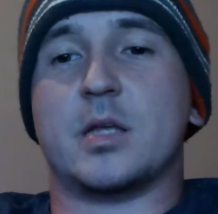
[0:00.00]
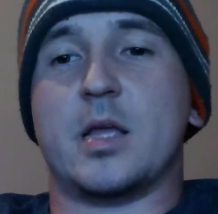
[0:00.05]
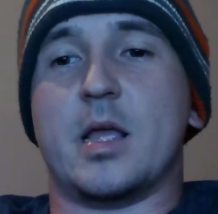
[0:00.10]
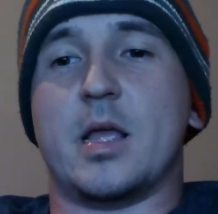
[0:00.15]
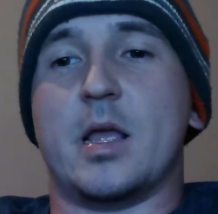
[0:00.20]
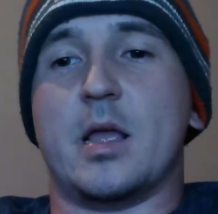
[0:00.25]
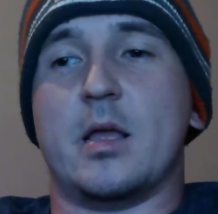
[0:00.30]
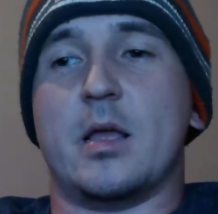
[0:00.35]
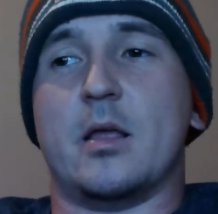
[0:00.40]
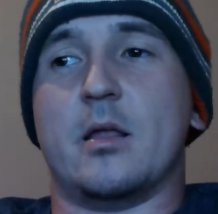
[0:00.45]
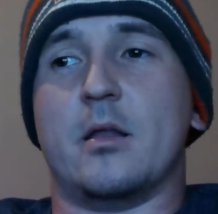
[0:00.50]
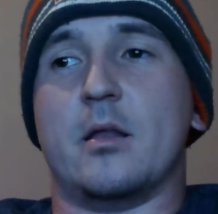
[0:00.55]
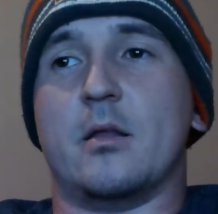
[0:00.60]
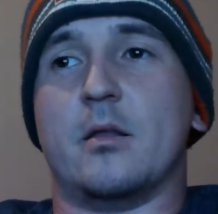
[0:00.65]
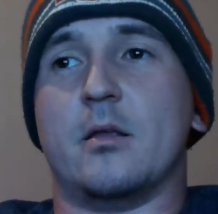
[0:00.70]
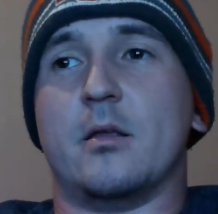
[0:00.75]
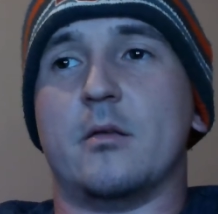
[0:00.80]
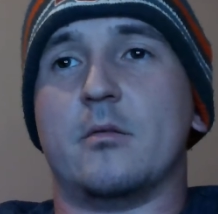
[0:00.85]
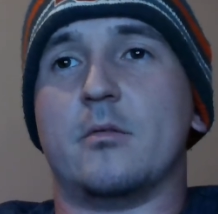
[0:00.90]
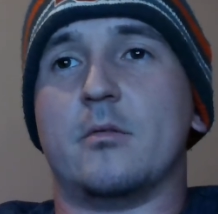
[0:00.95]
And
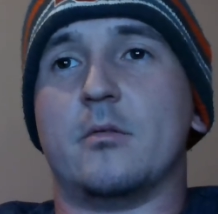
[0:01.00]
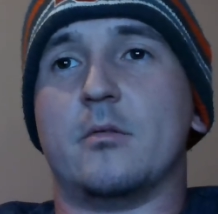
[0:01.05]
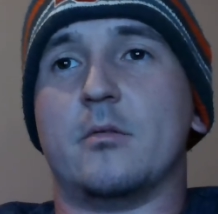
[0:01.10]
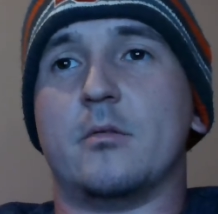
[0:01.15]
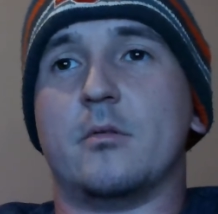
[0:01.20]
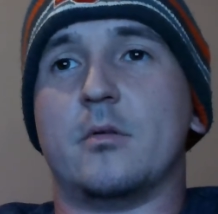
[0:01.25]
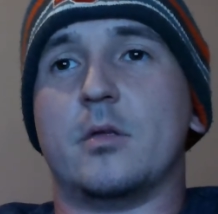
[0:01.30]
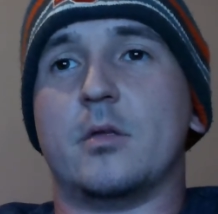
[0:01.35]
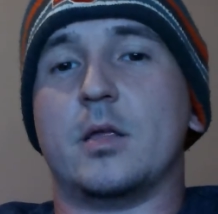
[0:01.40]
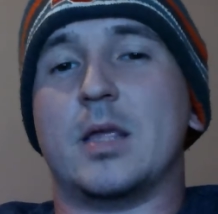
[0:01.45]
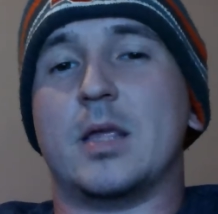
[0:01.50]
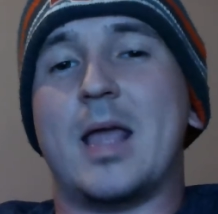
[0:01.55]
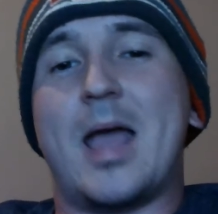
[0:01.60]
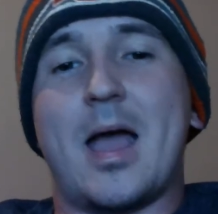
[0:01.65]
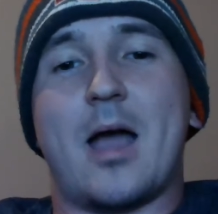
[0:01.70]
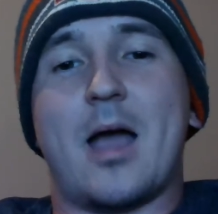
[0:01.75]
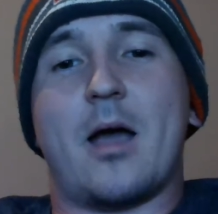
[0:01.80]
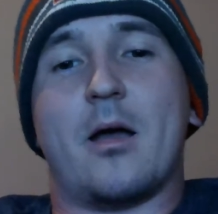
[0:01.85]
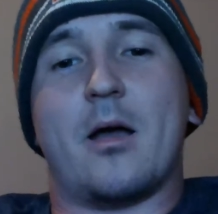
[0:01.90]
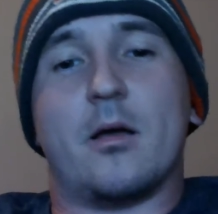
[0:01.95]

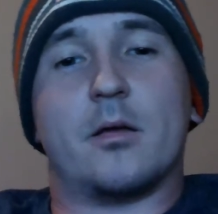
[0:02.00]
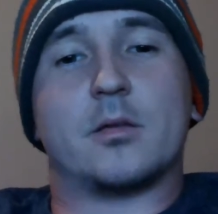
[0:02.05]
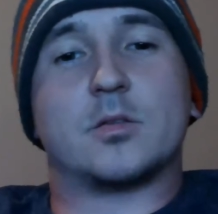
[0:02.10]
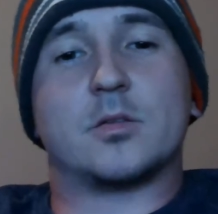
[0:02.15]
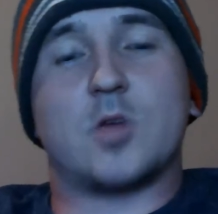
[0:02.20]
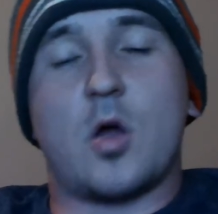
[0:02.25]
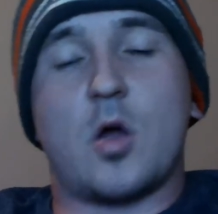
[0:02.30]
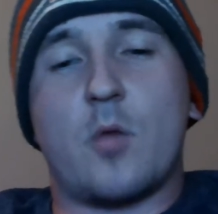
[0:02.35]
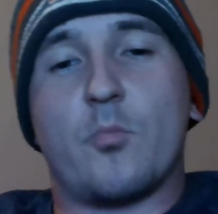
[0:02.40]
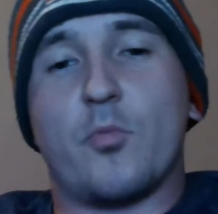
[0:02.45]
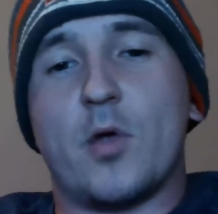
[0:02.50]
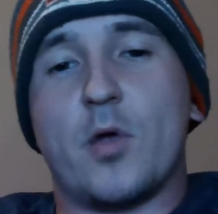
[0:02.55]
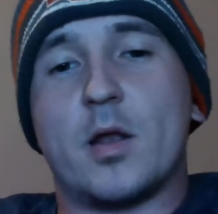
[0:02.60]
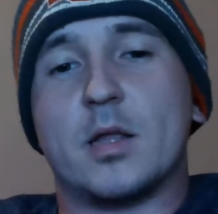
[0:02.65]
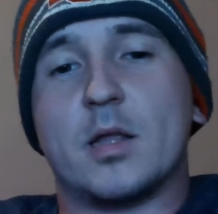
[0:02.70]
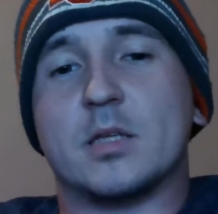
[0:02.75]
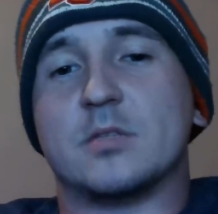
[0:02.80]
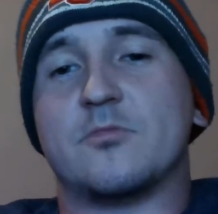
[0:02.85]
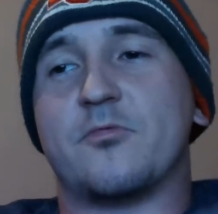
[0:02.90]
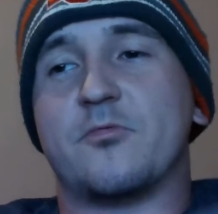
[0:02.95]
yeah, Tom Brady's